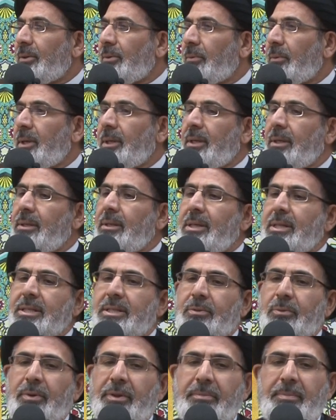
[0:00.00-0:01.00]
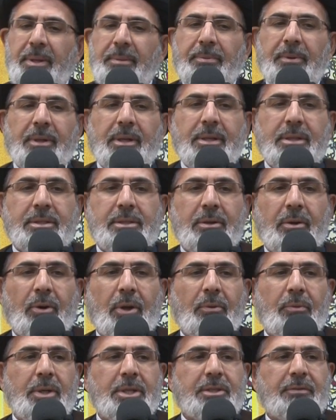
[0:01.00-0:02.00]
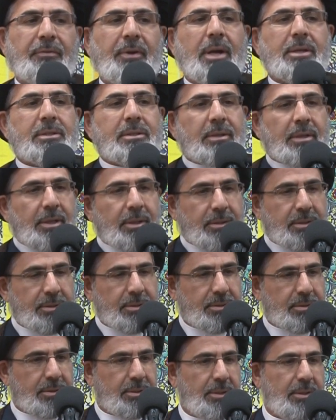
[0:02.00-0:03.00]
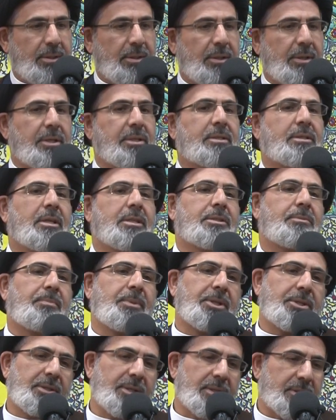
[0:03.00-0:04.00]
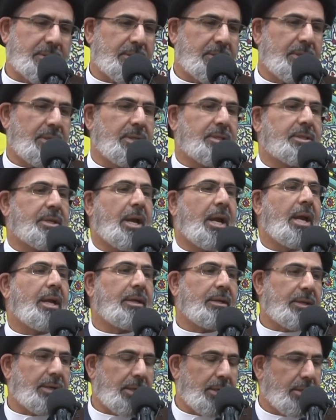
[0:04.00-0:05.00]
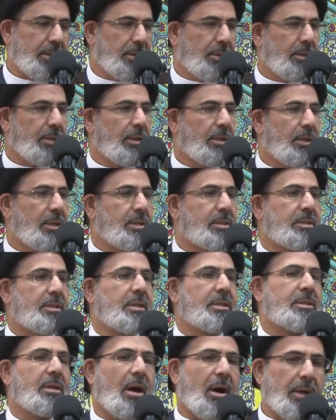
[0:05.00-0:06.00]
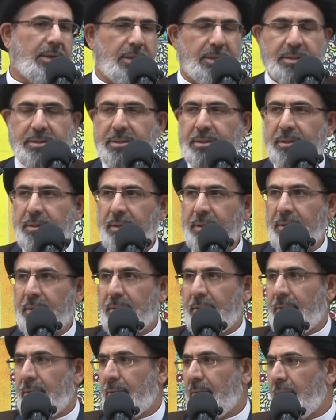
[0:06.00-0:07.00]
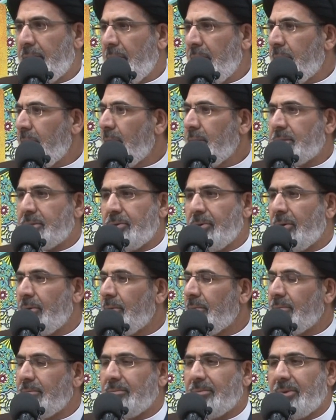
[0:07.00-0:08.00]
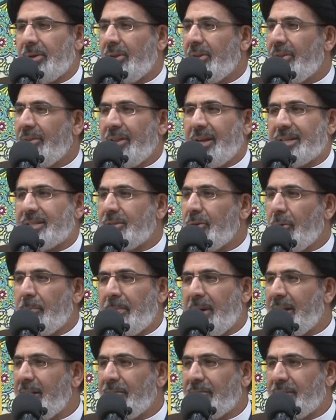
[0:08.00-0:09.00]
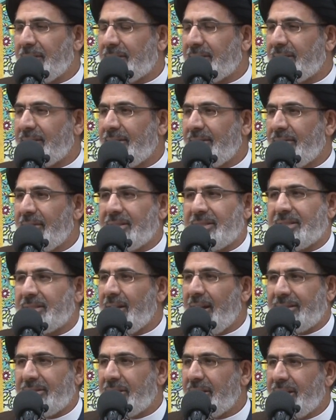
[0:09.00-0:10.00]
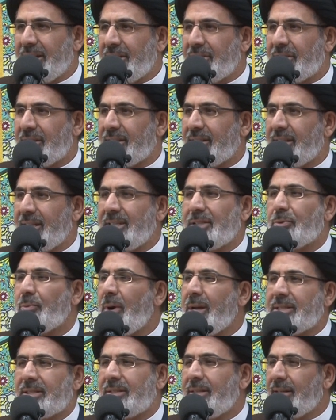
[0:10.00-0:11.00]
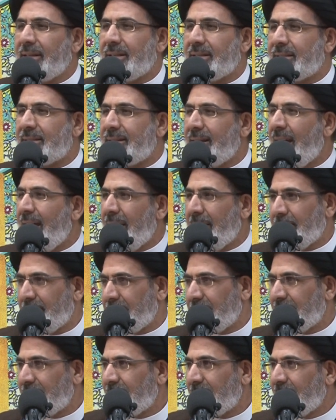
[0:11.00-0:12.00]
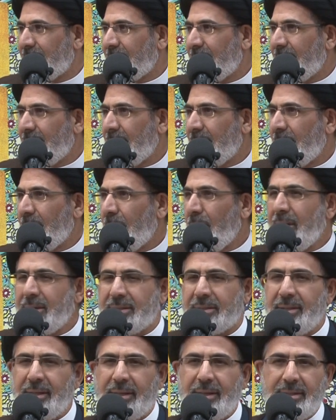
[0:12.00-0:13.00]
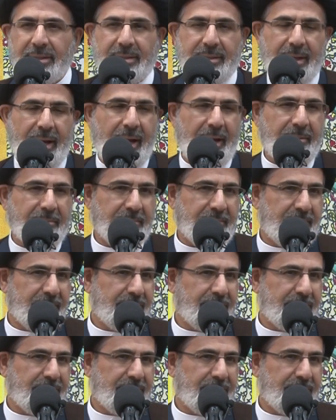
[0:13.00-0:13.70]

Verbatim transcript: When he deals with people, he's always frustrated, he's suspicious, he's angry, he's dishonest. Then there is no, there is no benefit. This is not religion. He's wasting his time wasting his time.